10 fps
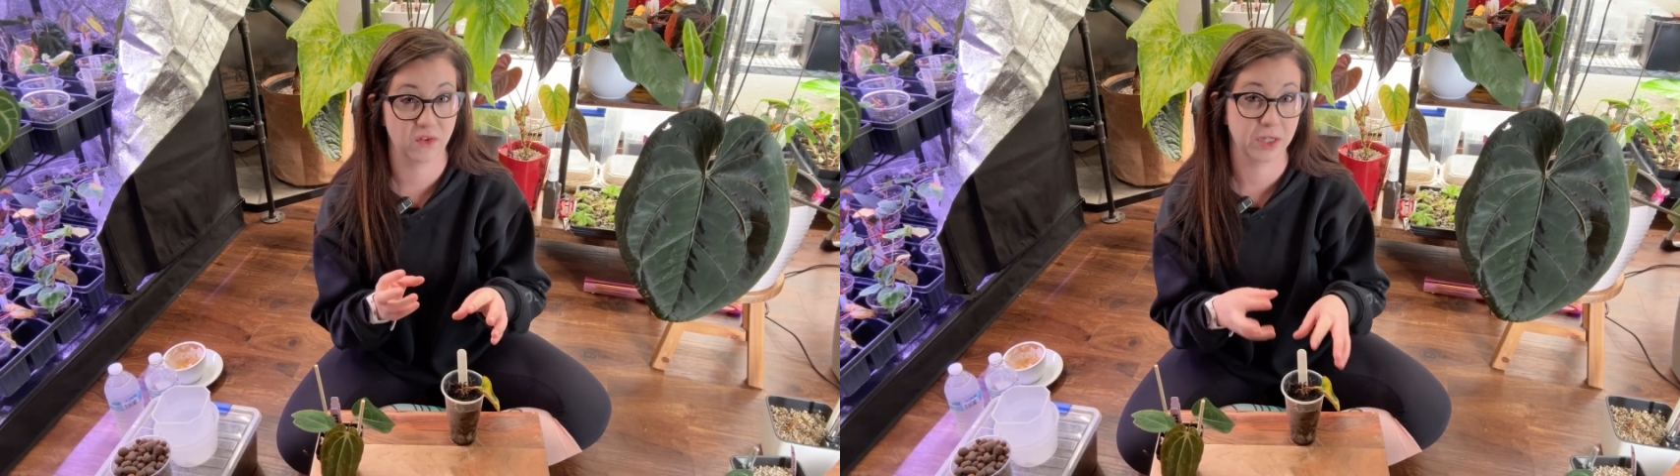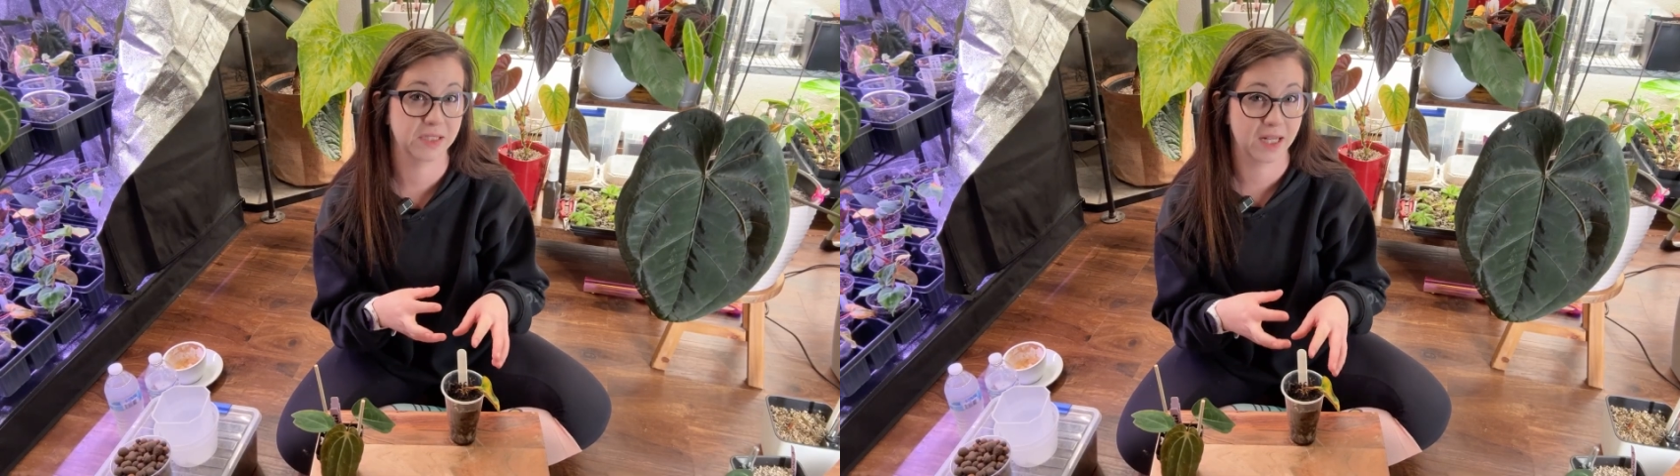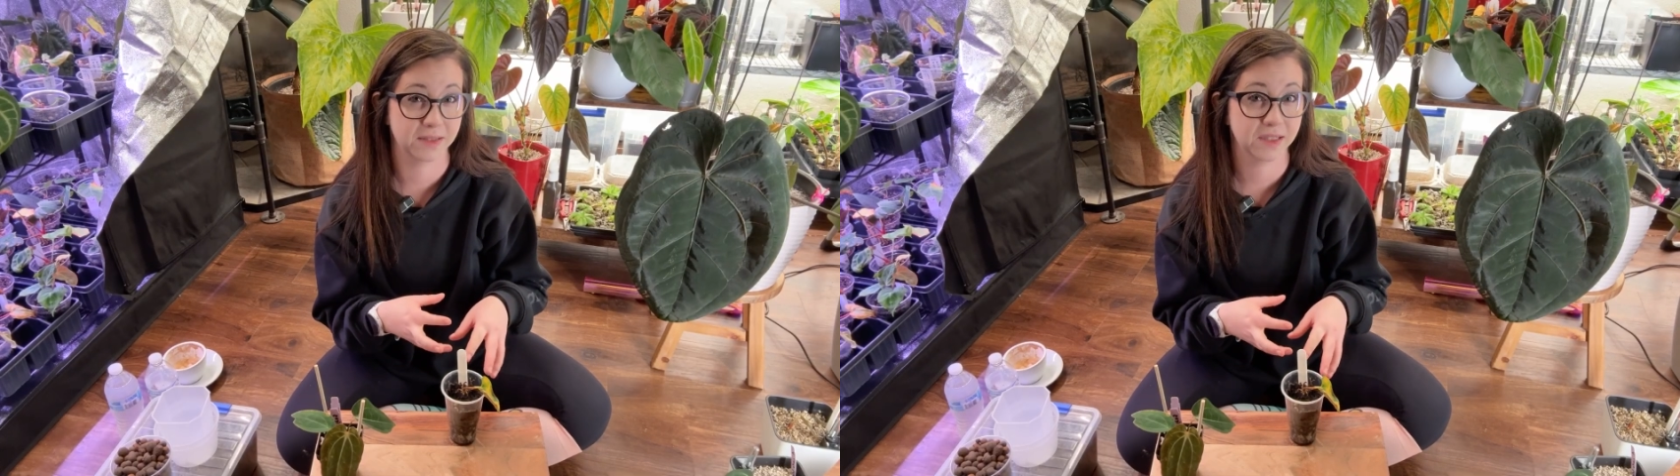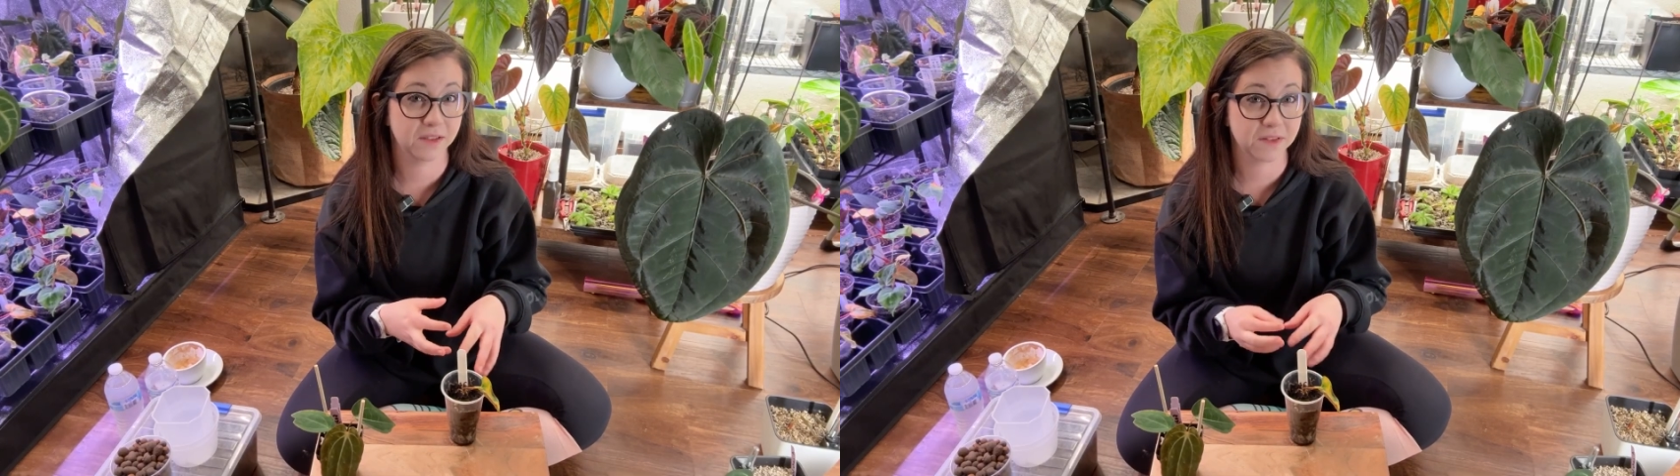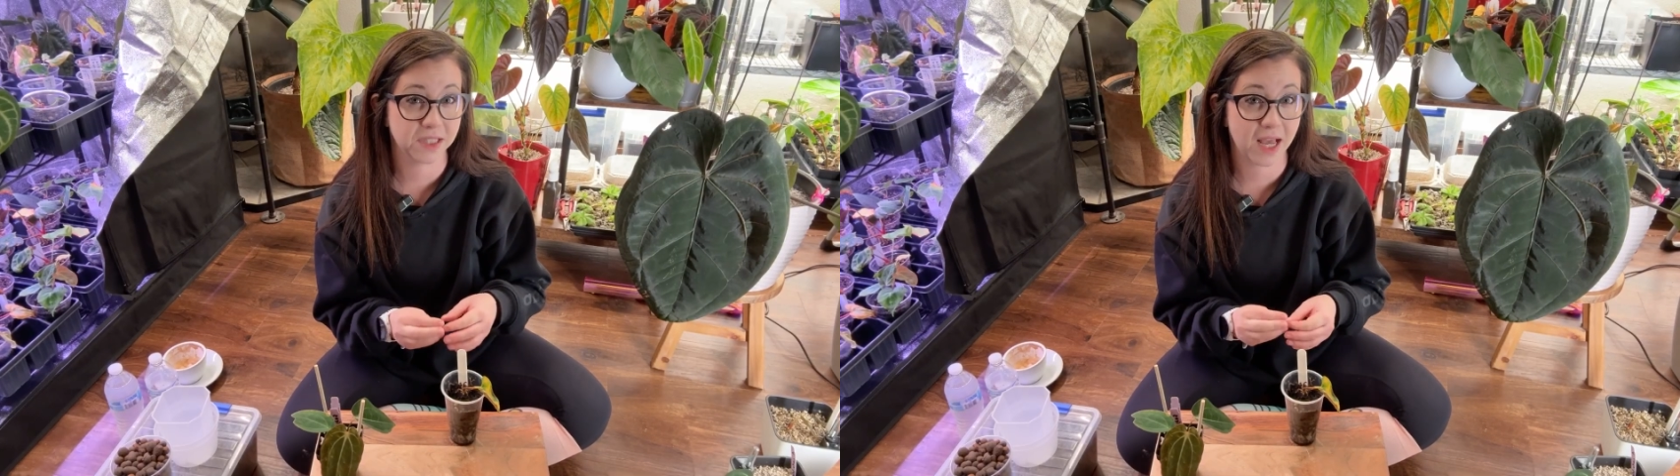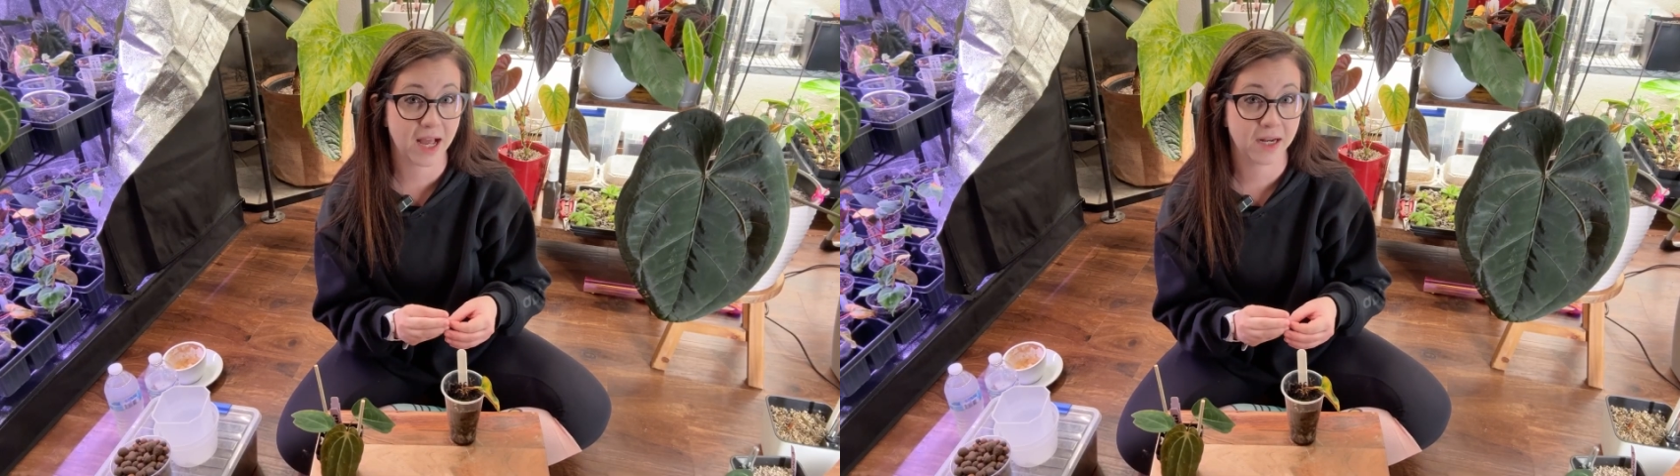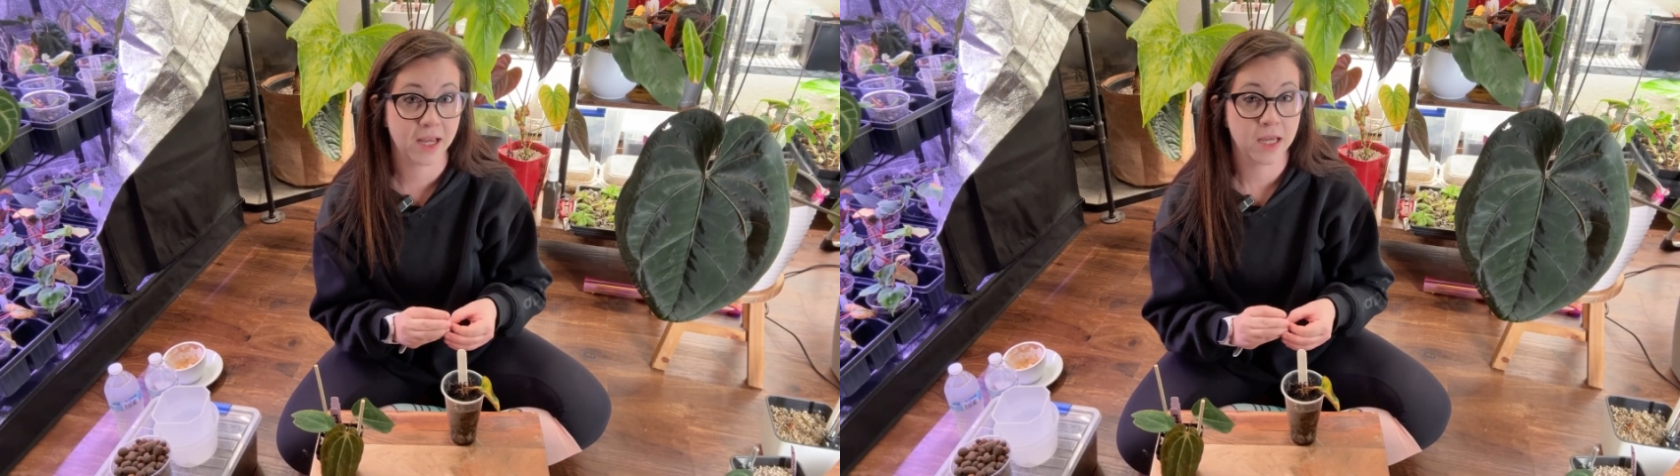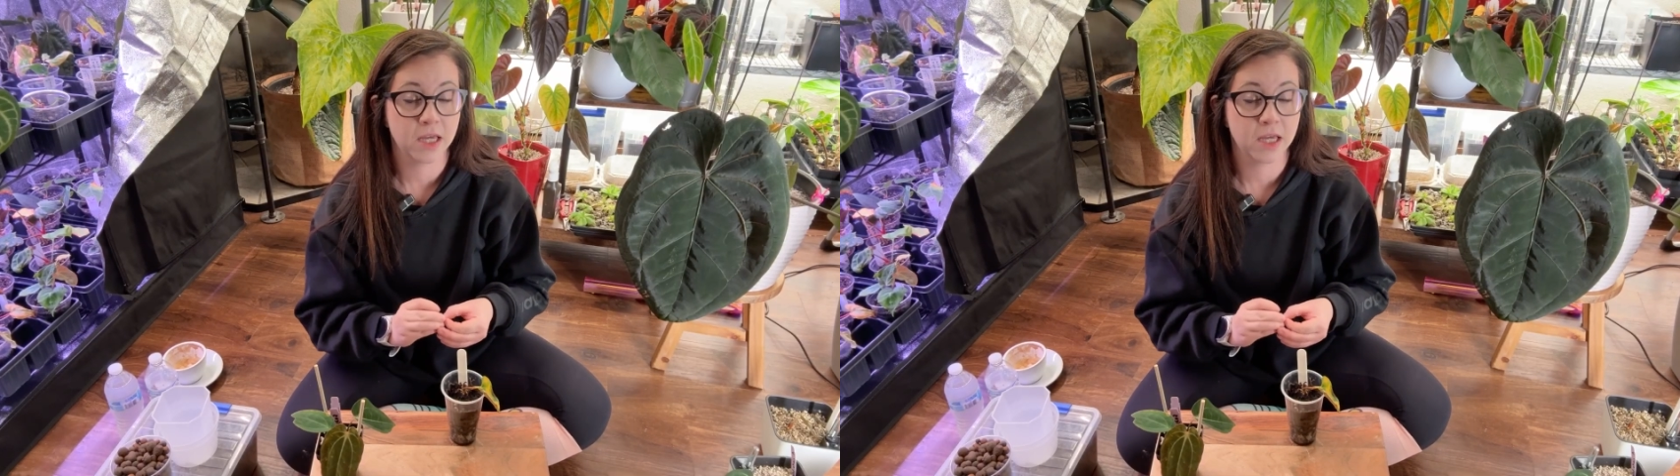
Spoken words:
very sensitive to that.